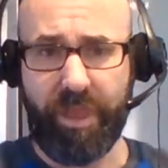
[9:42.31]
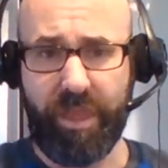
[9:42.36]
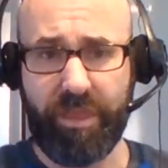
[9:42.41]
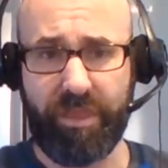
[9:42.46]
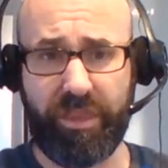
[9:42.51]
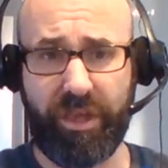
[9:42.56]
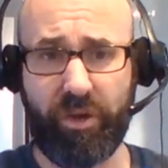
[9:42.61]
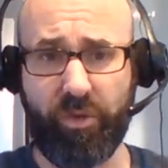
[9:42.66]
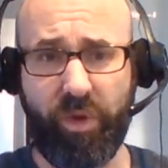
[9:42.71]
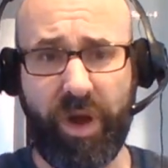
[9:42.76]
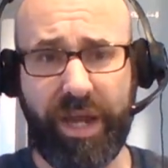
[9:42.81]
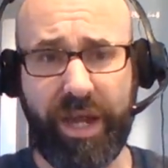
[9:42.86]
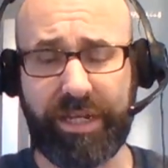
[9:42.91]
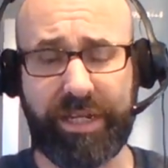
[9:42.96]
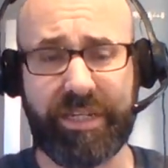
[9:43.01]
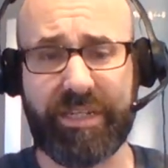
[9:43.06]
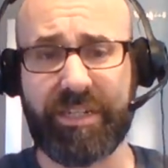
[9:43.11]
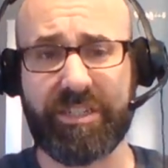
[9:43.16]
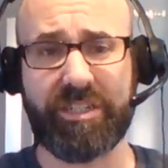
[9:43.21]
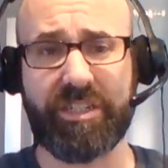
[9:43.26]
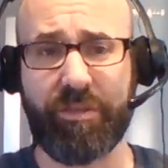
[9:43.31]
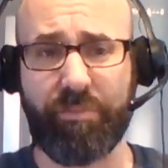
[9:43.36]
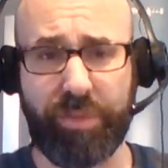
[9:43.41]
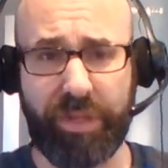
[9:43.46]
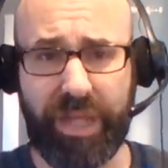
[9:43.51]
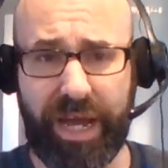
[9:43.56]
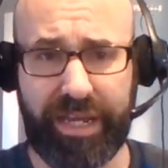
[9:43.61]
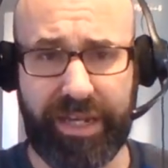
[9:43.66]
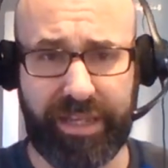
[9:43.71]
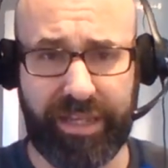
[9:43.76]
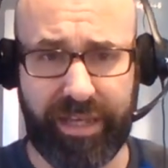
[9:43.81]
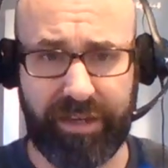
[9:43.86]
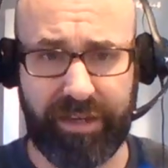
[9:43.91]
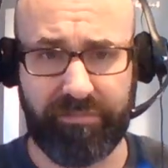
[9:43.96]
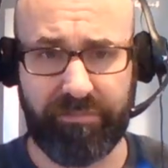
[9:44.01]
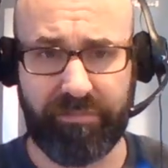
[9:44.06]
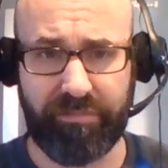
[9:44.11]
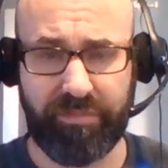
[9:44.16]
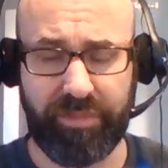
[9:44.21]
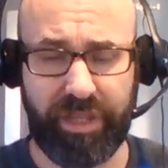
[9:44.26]
they're right. It doesn't apply to them.
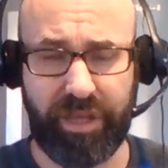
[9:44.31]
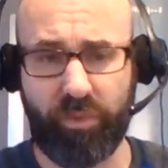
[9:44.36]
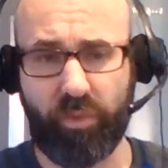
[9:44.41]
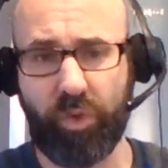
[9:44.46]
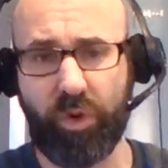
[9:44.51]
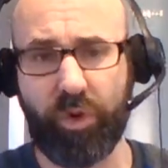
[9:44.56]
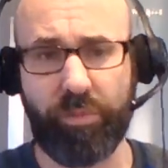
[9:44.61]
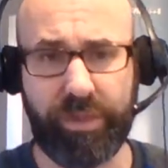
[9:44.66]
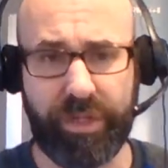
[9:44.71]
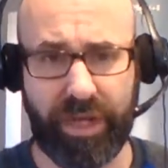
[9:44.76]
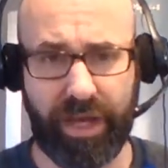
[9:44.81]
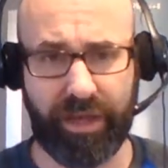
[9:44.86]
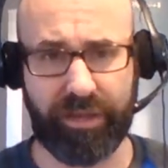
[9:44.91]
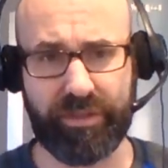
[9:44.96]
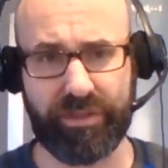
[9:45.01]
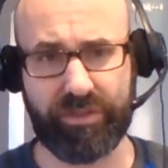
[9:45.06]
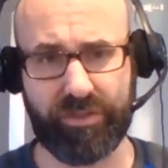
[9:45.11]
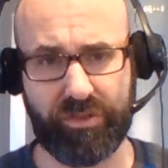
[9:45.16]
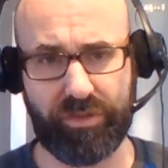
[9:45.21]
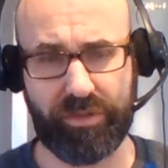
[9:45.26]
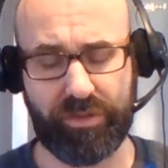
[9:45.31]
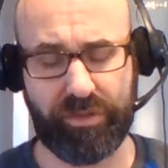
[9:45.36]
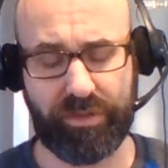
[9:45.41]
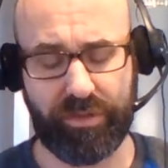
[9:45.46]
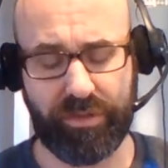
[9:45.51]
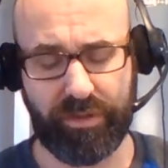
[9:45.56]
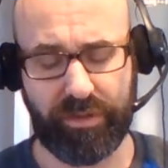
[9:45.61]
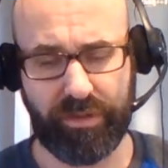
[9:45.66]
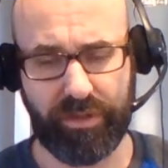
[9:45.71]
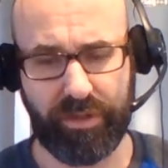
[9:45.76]
They will be on this earth